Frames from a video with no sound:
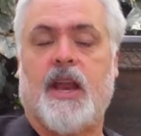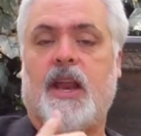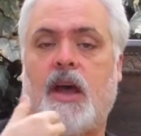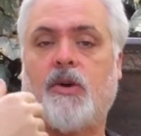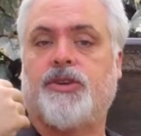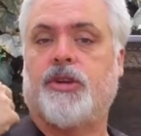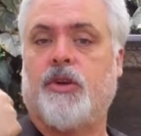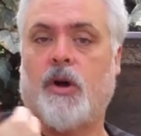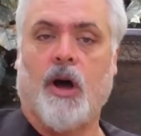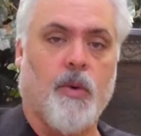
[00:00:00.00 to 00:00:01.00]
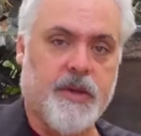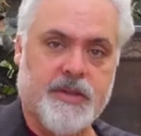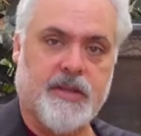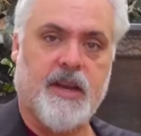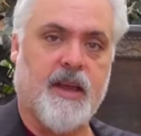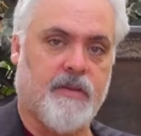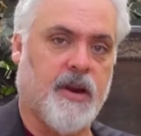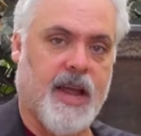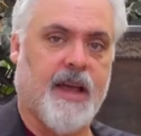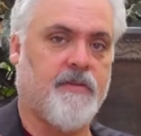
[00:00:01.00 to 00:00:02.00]
Now, should you always never
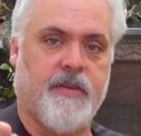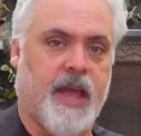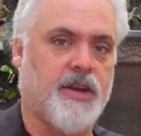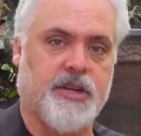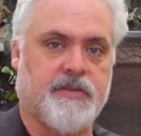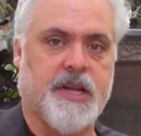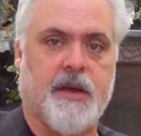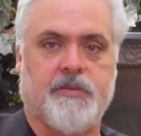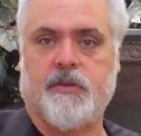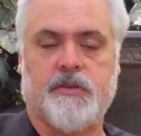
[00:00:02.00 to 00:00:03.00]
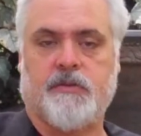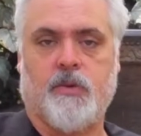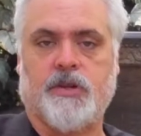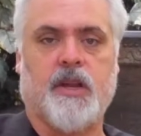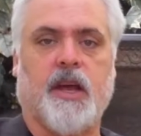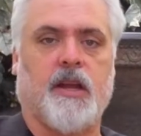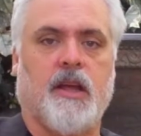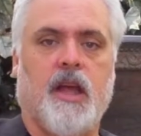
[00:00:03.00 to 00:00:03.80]
have adjectives and adverbs? Of course not.